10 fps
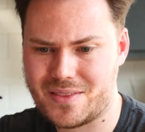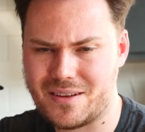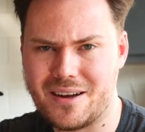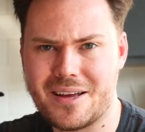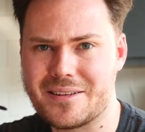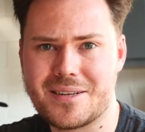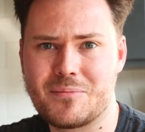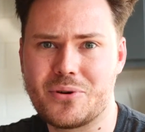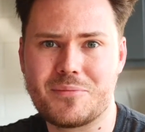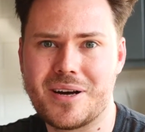I at some
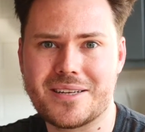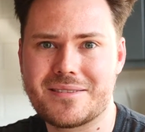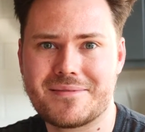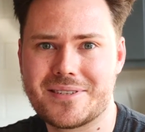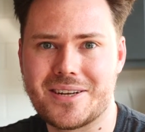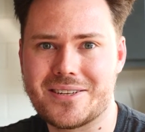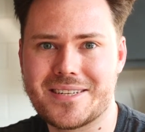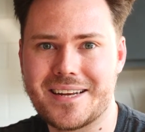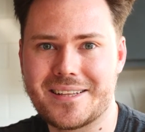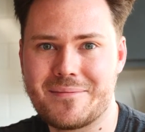point might start
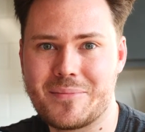selling them,